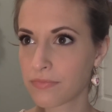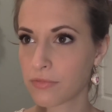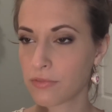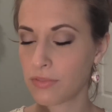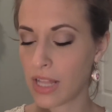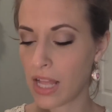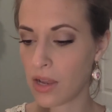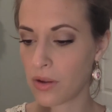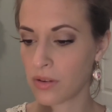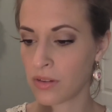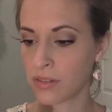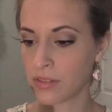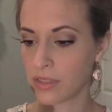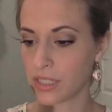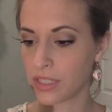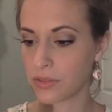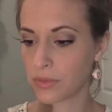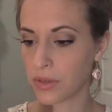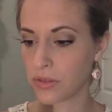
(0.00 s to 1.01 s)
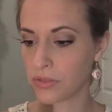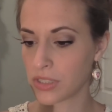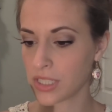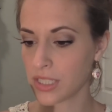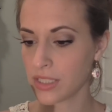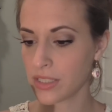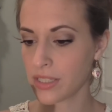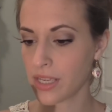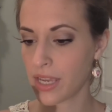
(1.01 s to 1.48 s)
flower, like
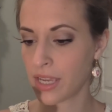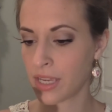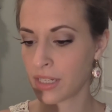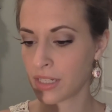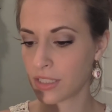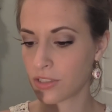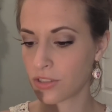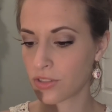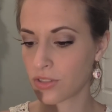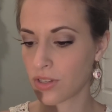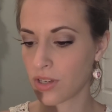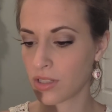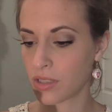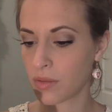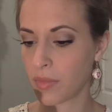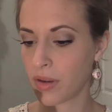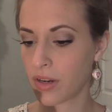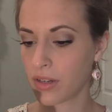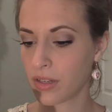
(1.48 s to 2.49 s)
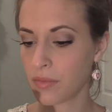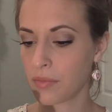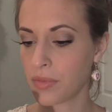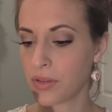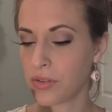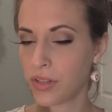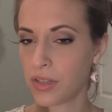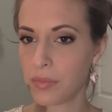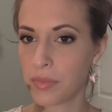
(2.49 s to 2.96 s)
roses, and it's just called American
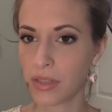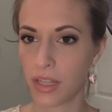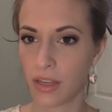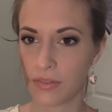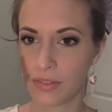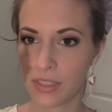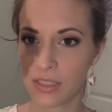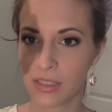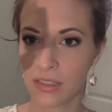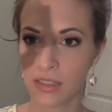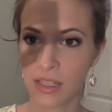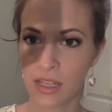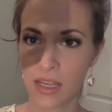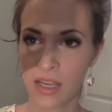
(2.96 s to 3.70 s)
Beauty Beloved.